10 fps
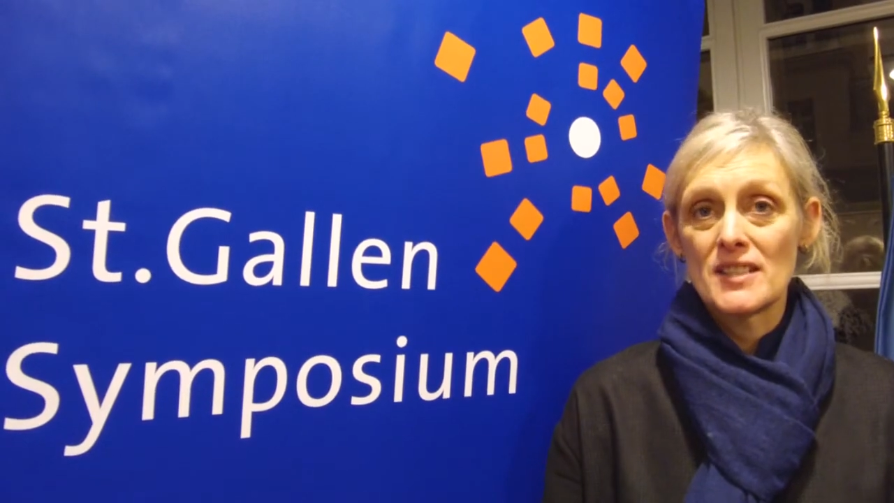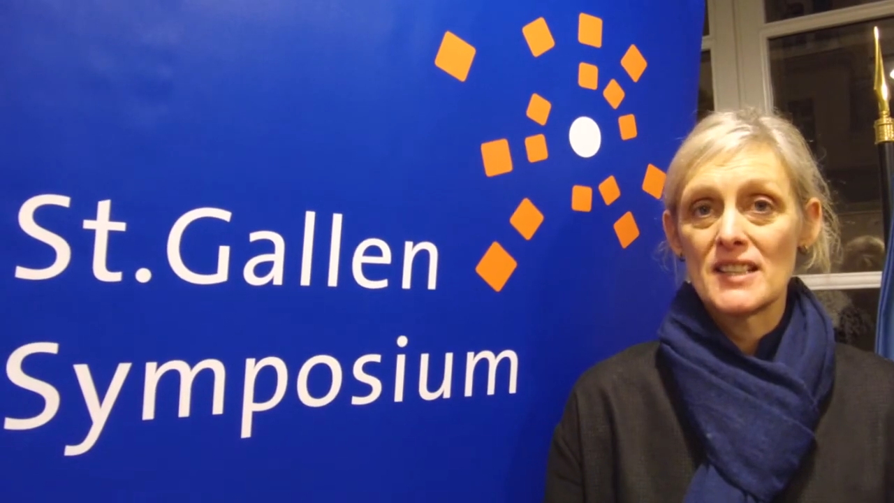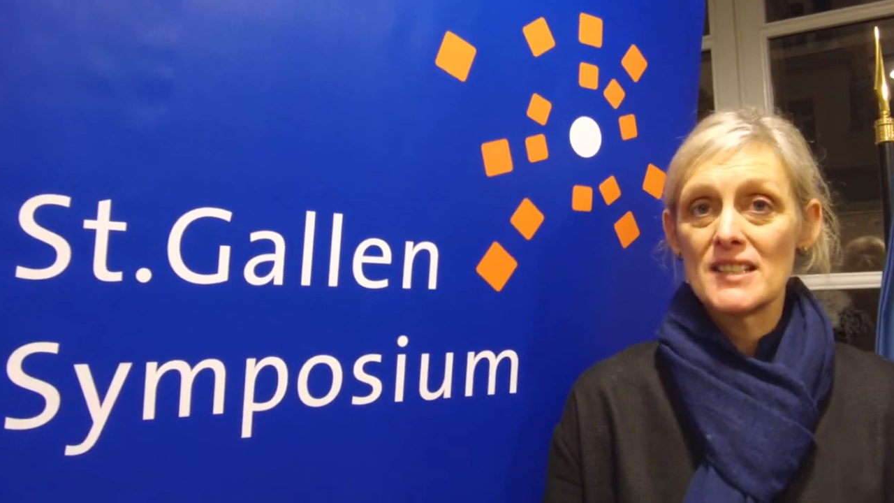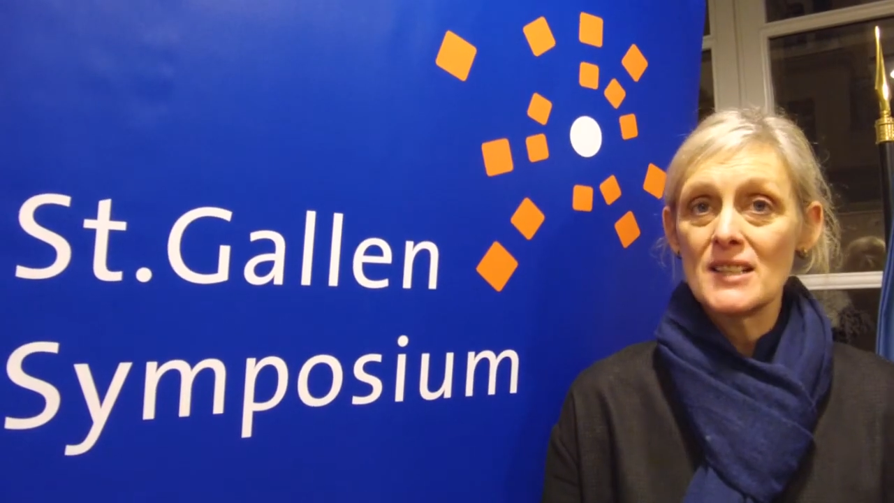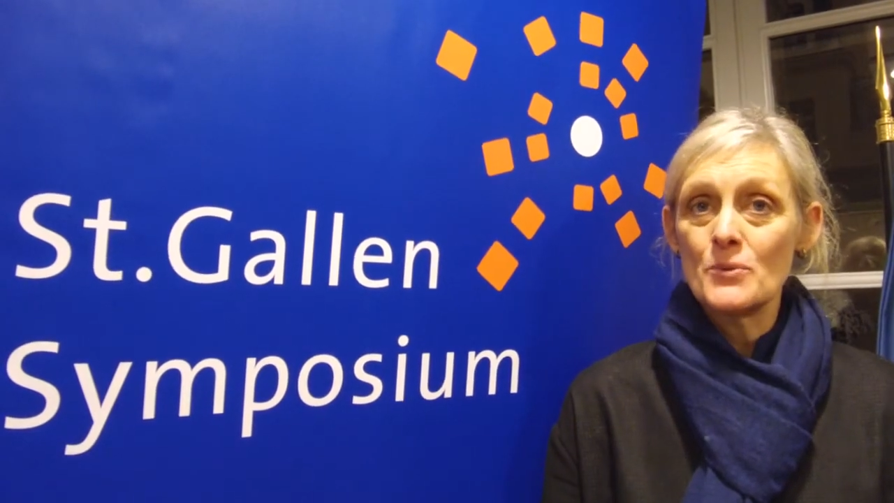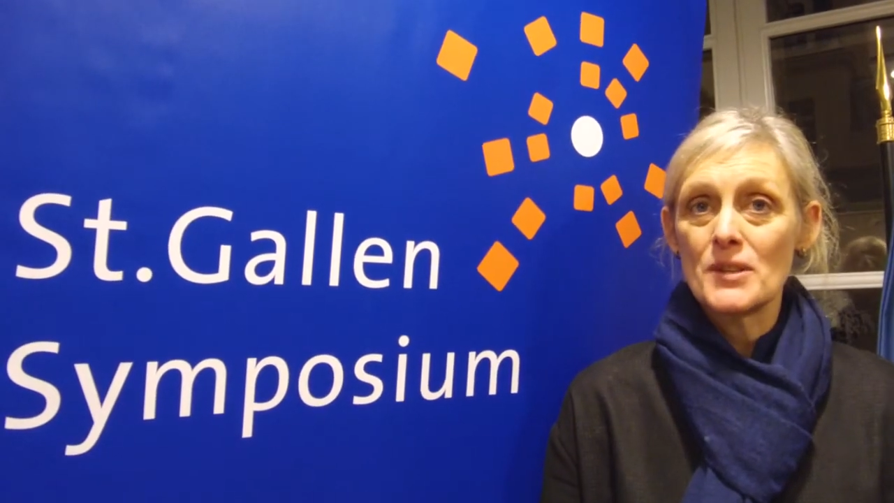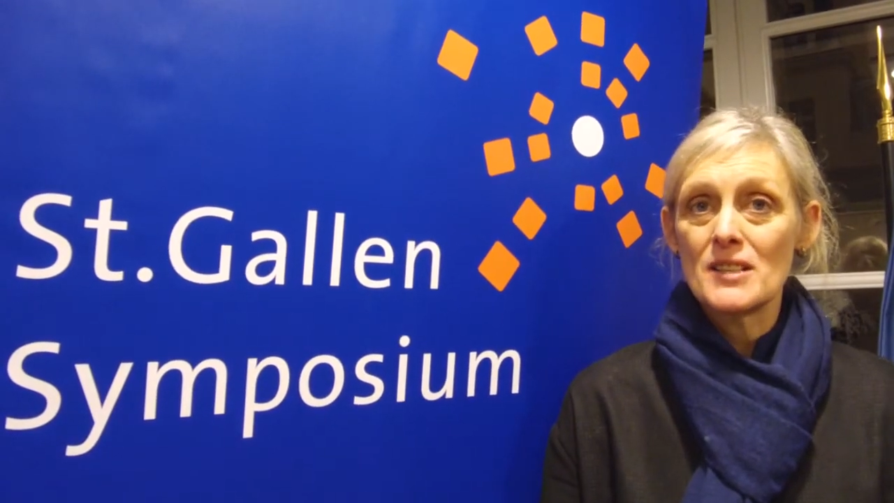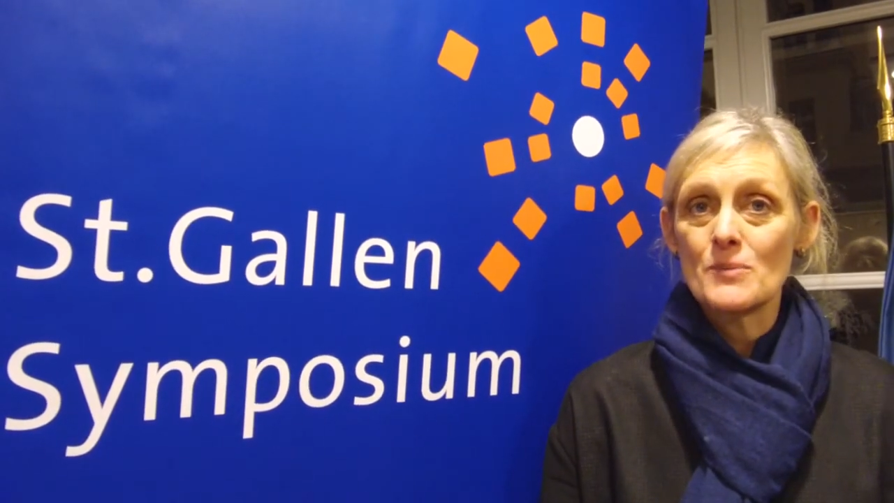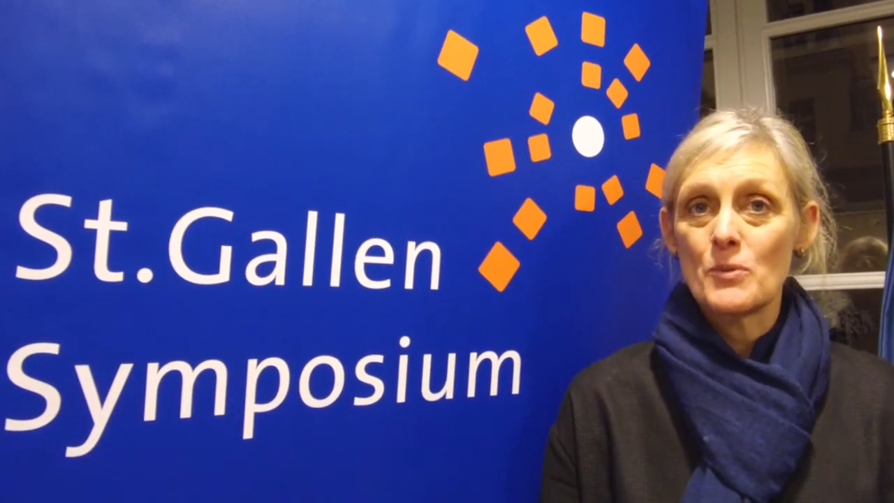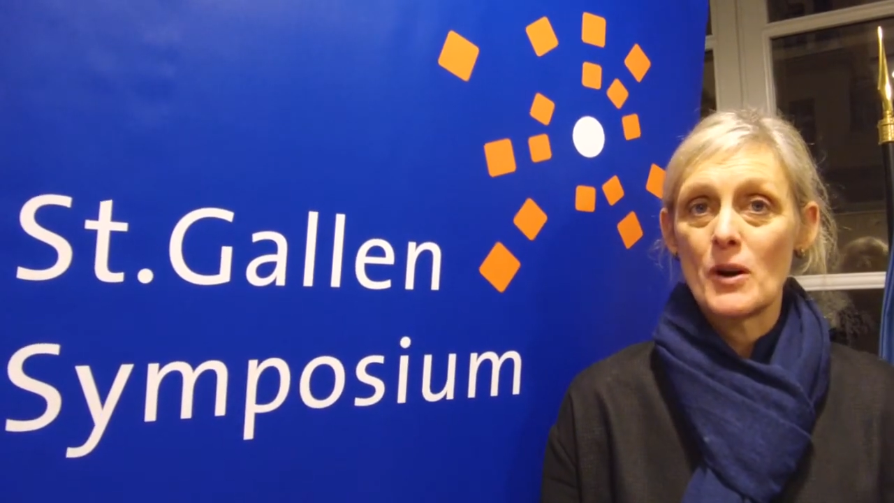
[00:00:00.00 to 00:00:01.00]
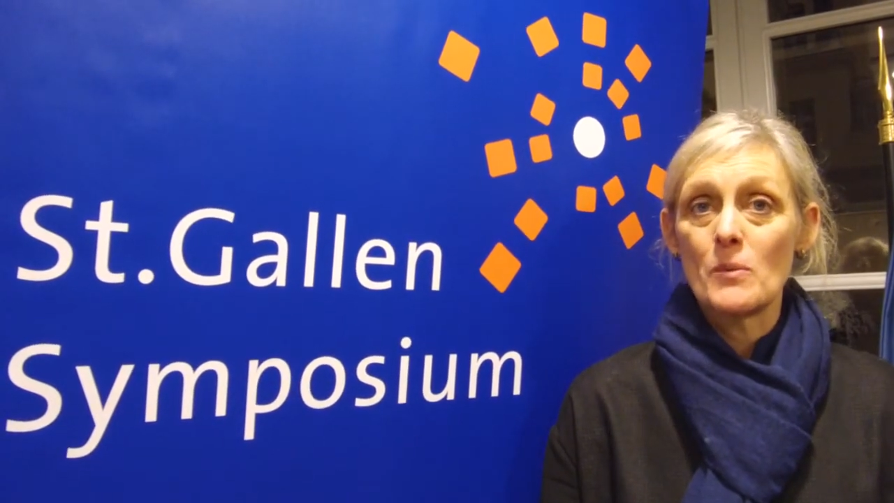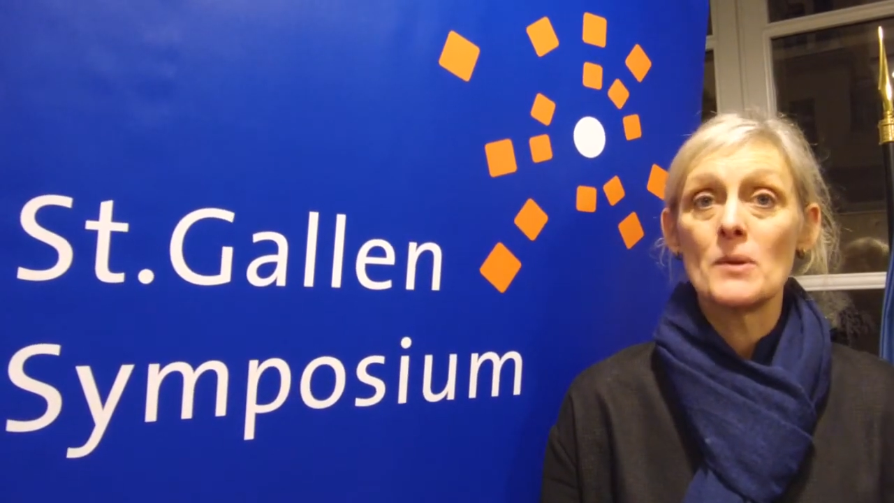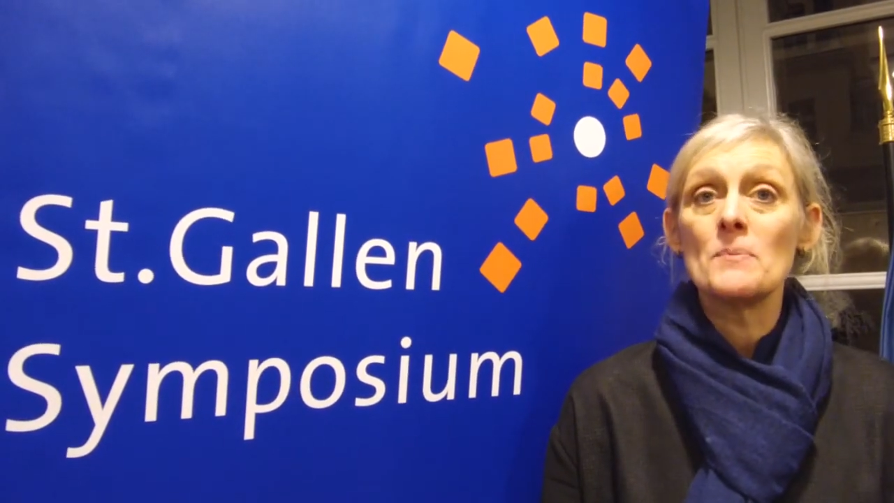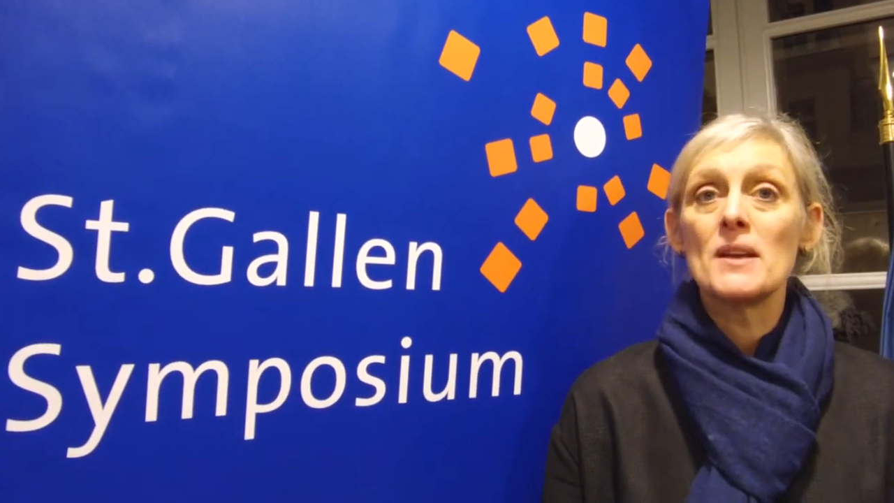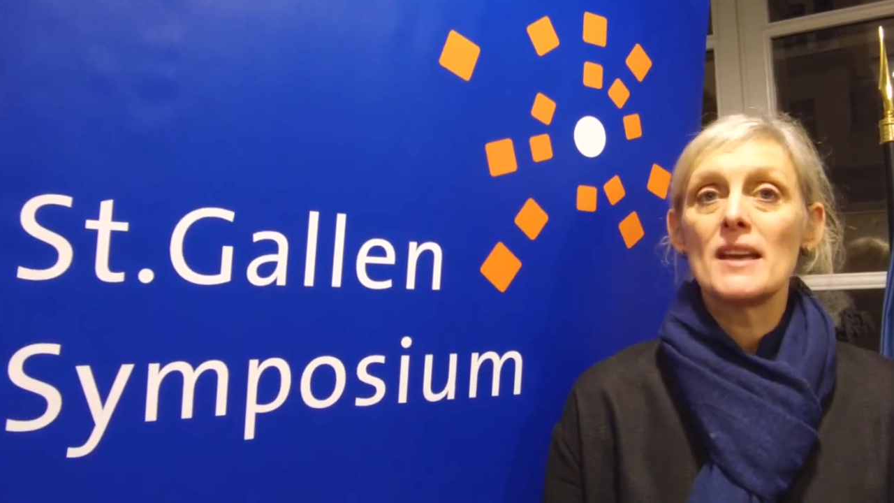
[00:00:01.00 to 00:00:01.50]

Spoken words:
can deal with this problem